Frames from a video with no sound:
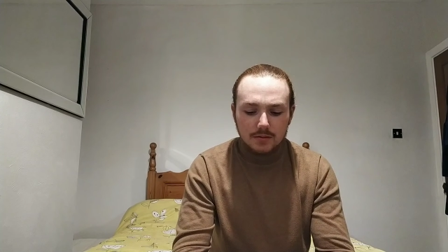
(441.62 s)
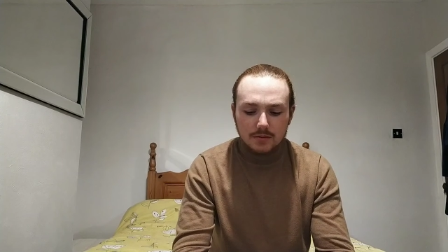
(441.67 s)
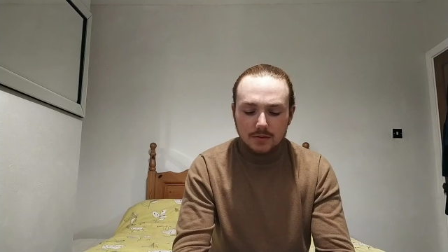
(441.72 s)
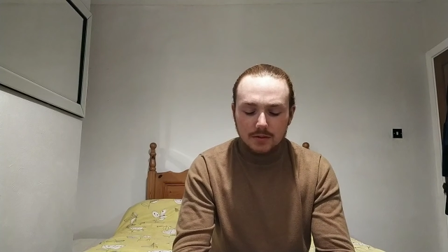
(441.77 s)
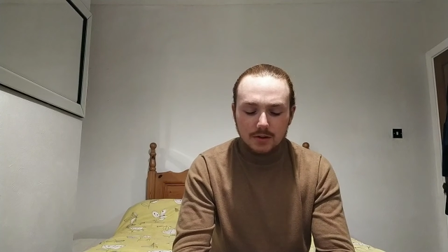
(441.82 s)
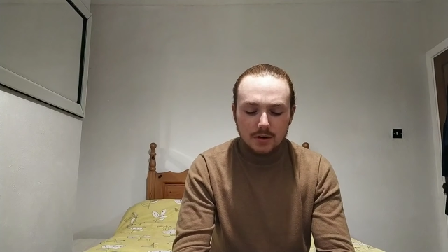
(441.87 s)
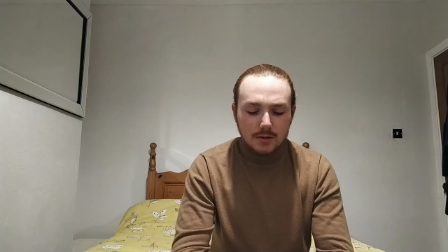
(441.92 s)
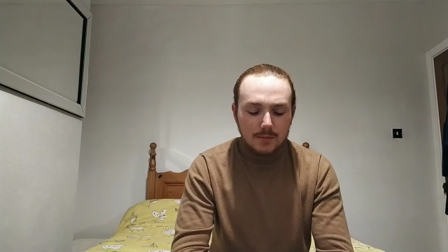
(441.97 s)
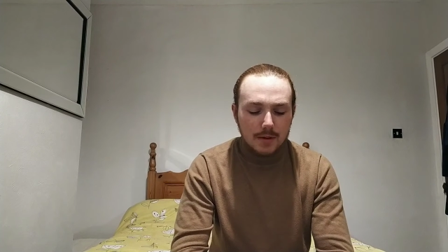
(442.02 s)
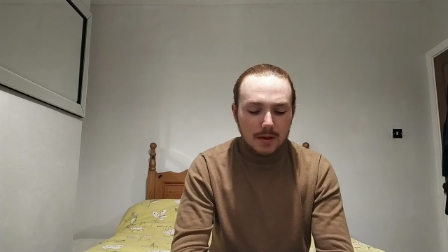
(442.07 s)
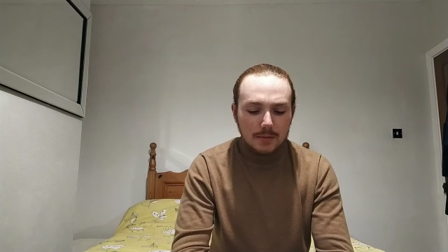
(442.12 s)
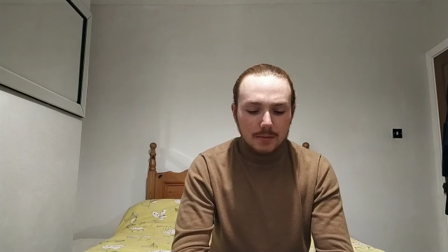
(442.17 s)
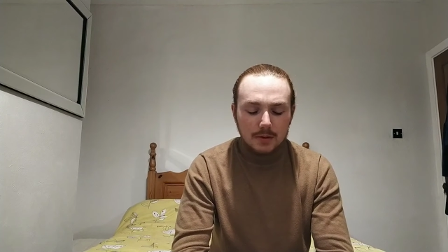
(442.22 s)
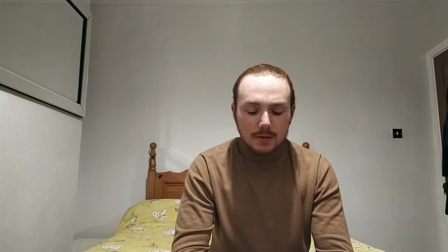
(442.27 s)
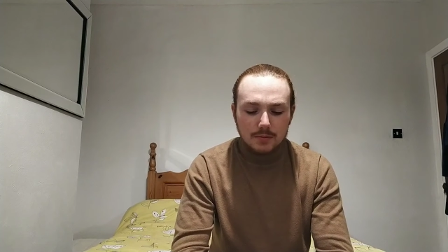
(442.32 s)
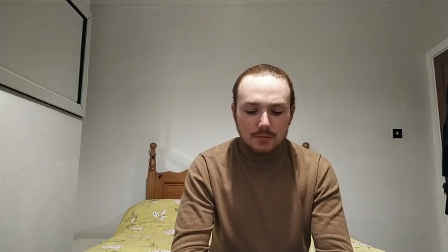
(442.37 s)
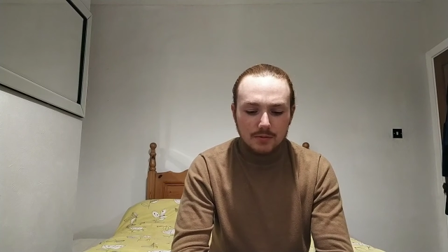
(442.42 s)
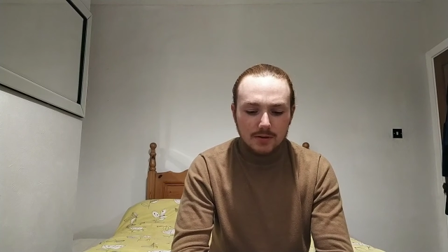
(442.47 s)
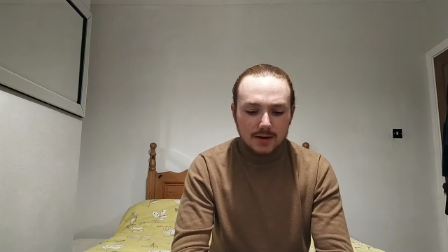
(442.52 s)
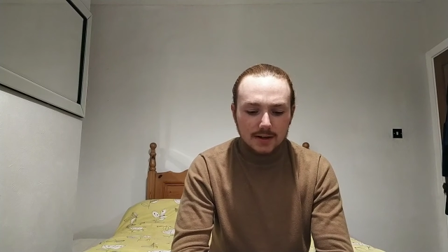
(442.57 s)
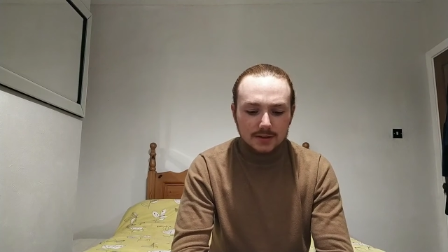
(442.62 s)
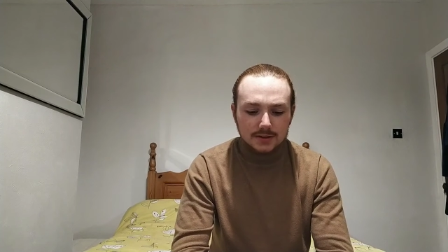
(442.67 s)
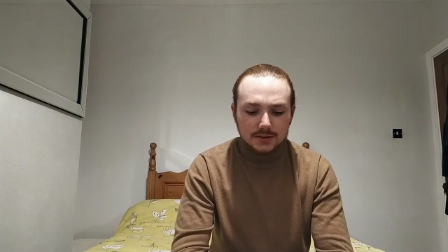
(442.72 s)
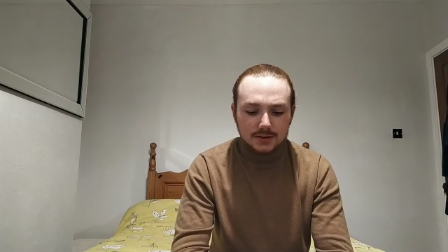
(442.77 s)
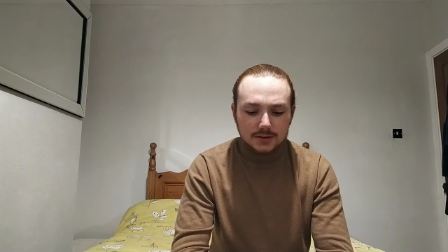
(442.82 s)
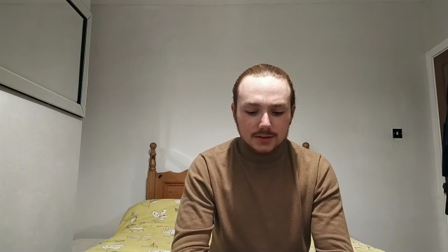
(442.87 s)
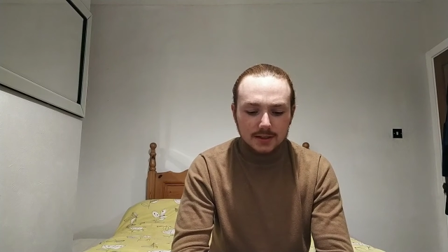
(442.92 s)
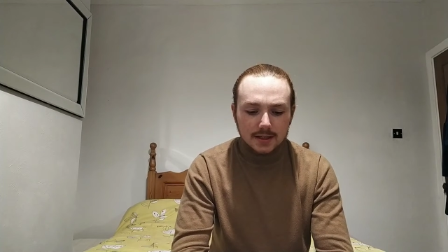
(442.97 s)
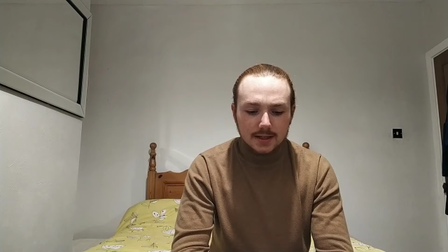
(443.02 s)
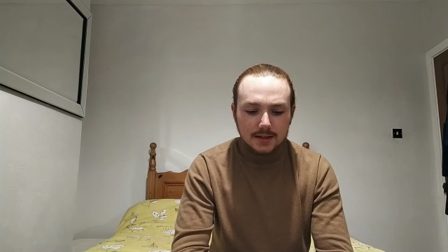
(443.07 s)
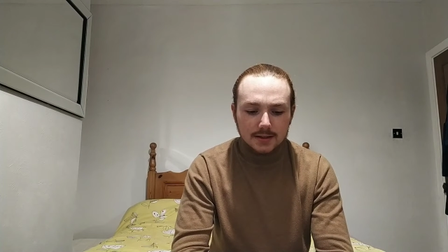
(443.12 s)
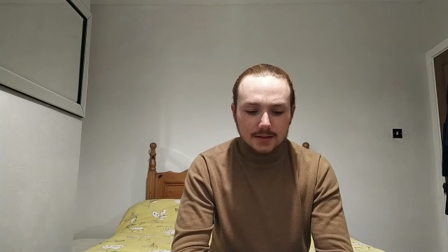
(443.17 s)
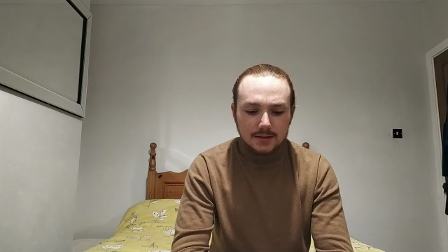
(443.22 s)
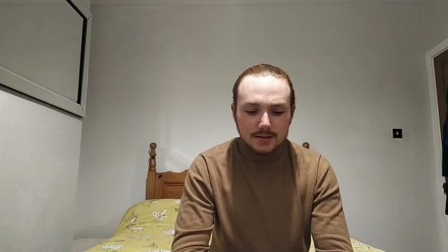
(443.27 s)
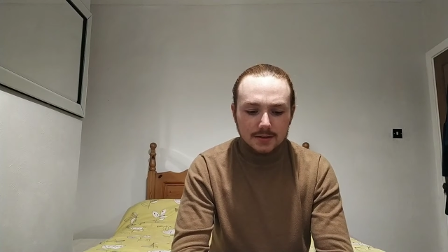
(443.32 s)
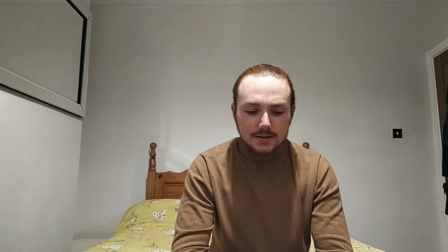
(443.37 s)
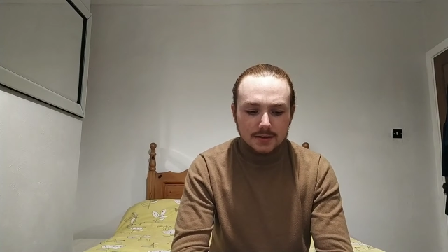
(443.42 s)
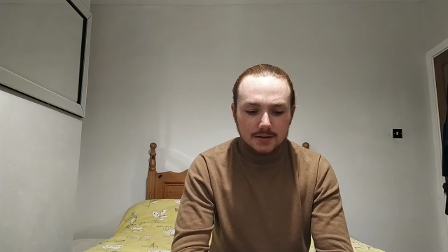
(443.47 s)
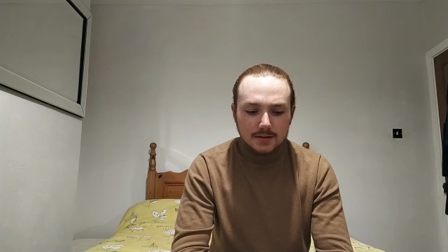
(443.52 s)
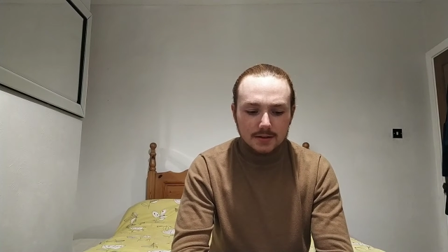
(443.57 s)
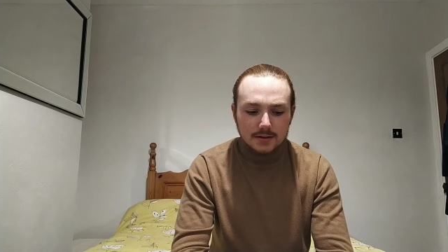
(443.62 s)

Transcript: you know, maybe depressed, and